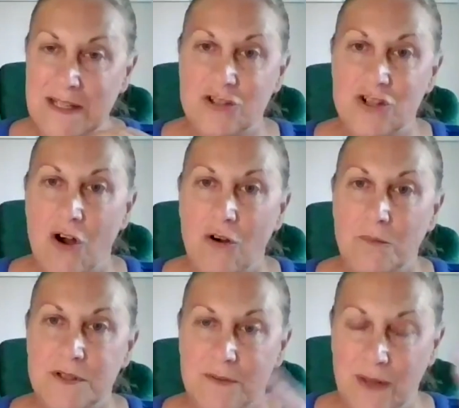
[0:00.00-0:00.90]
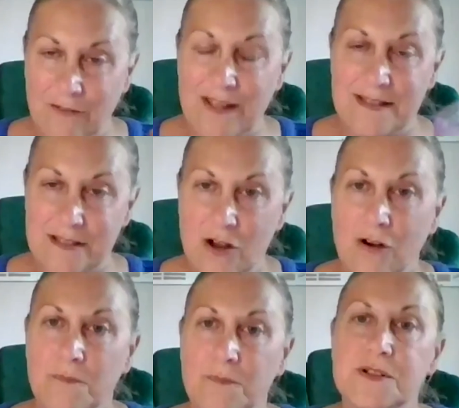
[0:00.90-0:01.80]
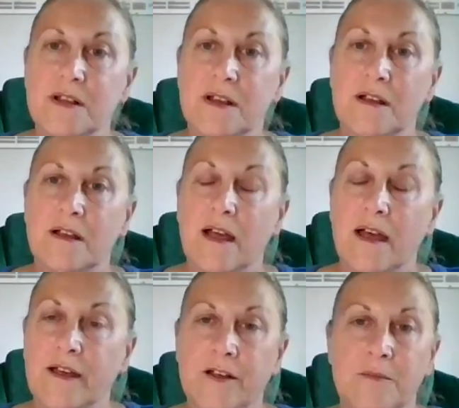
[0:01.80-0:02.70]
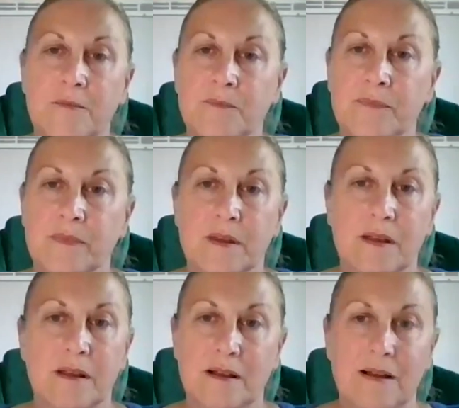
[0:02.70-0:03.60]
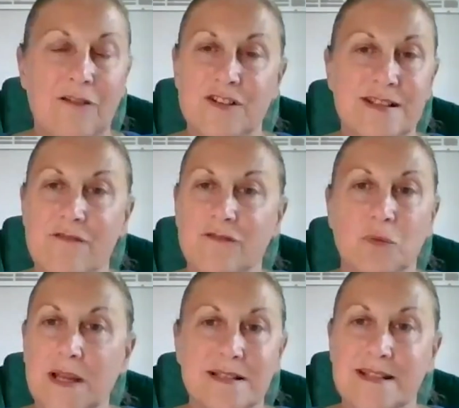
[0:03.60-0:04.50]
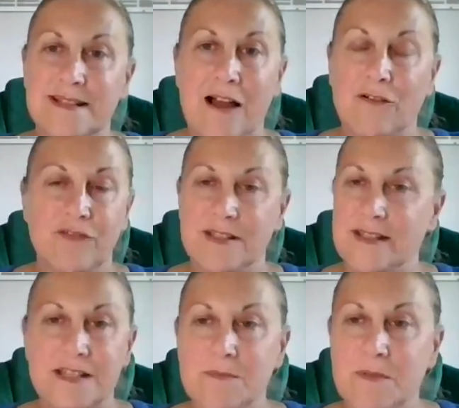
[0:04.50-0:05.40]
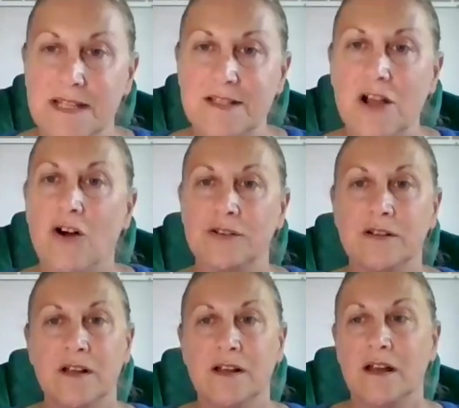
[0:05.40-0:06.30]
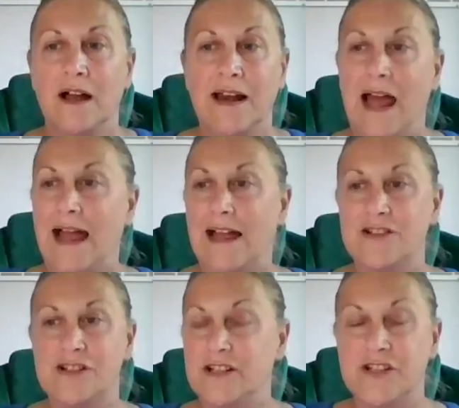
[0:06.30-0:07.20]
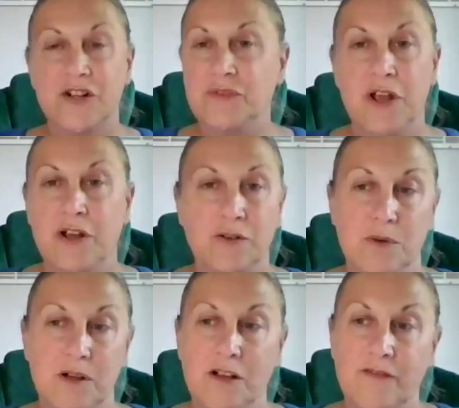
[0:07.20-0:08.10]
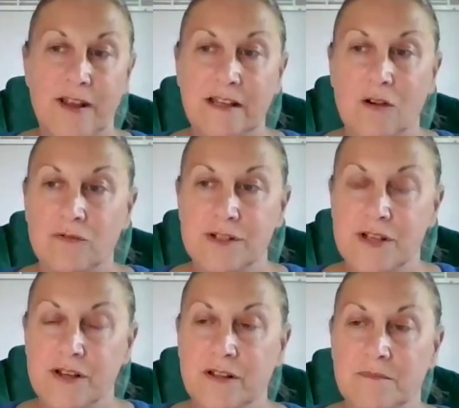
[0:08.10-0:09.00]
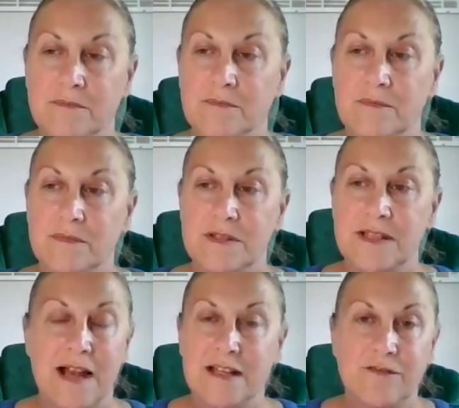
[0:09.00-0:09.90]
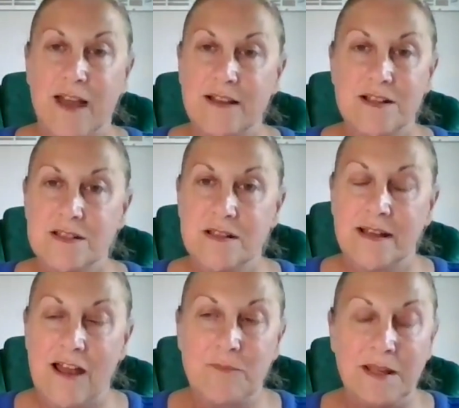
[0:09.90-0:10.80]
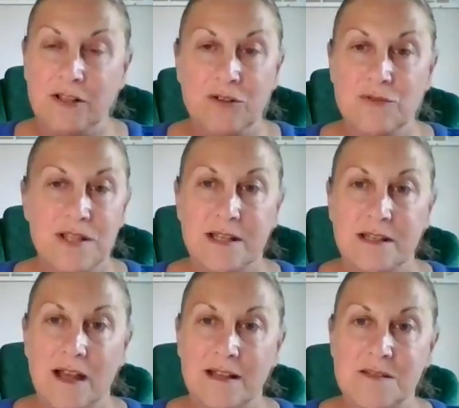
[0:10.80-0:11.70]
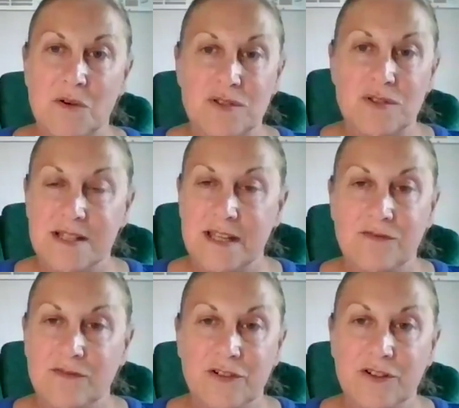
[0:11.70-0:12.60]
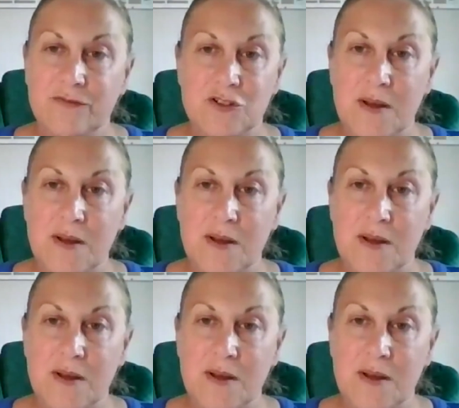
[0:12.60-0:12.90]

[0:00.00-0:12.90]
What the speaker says: been stopped, if it's stopped, after several weeks it's out of your system and it's gone. And I actually don't know of any long-term side effects, and I've been using atomoxetine for over